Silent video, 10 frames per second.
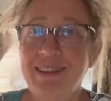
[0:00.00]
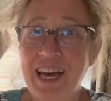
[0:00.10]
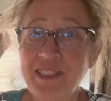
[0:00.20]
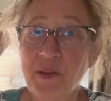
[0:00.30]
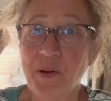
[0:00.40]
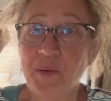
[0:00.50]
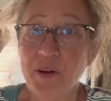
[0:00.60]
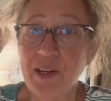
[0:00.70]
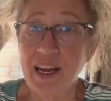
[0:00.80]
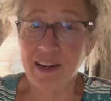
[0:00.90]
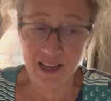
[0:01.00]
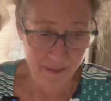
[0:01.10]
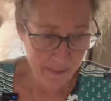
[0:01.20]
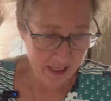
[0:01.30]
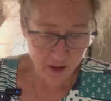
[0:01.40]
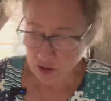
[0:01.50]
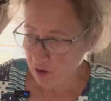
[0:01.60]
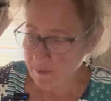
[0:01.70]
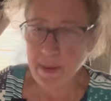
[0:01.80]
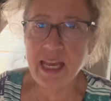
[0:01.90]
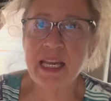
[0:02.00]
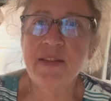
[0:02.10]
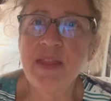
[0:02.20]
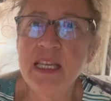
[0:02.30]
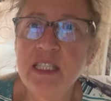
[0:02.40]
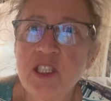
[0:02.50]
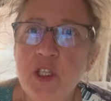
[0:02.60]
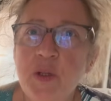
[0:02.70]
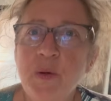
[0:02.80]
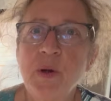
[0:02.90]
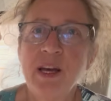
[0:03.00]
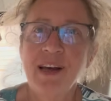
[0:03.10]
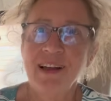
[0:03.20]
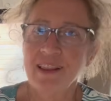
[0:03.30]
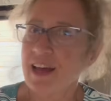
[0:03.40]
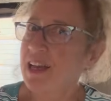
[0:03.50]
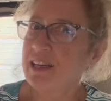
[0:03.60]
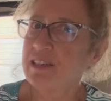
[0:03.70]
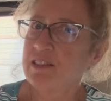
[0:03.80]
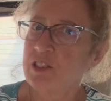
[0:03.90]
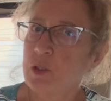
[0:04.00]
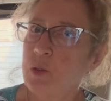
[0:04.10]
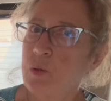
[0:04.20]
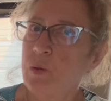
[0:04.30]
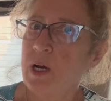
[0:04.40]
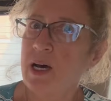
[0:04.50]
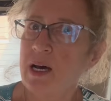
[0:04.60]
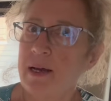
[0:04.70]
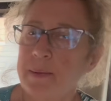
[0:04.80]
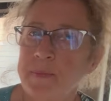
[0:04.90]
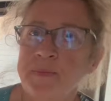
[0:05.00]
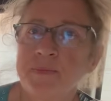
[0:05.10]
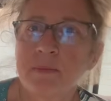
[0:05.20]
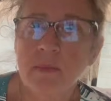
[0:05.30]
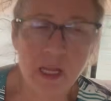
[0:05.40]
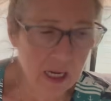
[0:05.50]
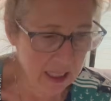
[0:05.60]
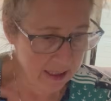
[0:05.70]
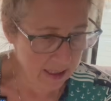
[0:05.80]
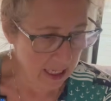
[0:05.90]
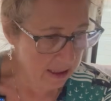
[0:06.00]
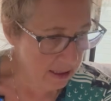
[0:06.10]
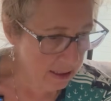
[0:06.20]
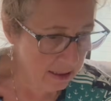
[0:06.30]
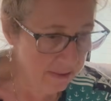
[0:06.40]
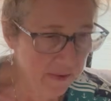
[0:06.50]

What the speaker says: that's going to work out a lot better. So I'm making these two nightstands.